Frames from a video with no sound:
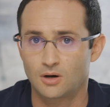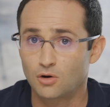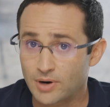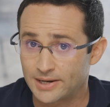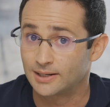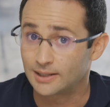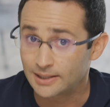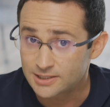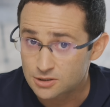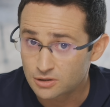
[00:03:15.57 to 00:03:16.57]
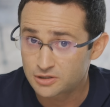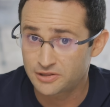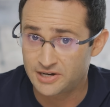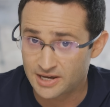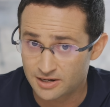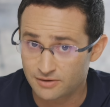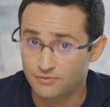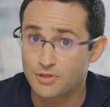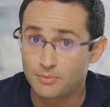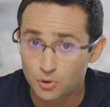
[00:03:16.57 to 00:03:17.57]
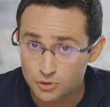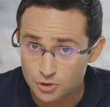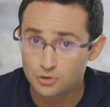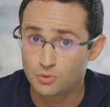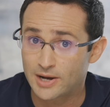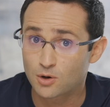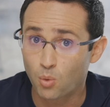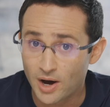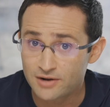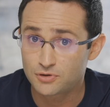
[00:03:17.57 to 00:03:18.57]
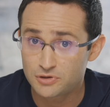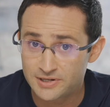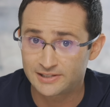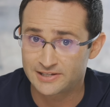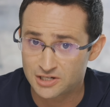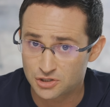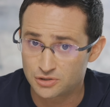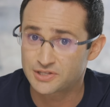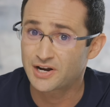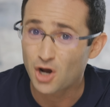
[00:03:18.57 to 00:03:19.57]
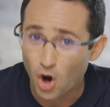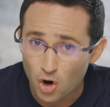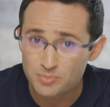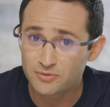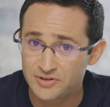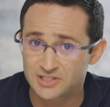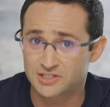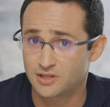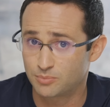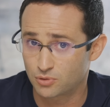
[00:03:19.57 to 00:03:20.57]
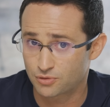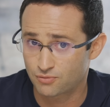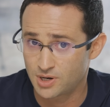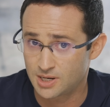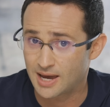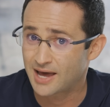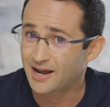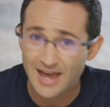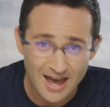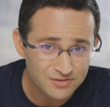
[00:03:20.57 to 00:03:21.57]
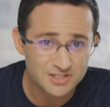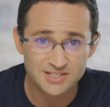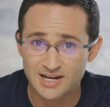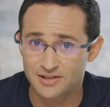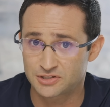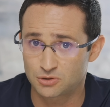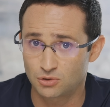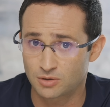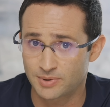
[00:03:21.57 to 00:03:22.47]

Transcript: Alright, let's turn to the negative. The Book 2 had quite a few niggling issues that I hope are fixed in the Book 3, and I haven't seen others talk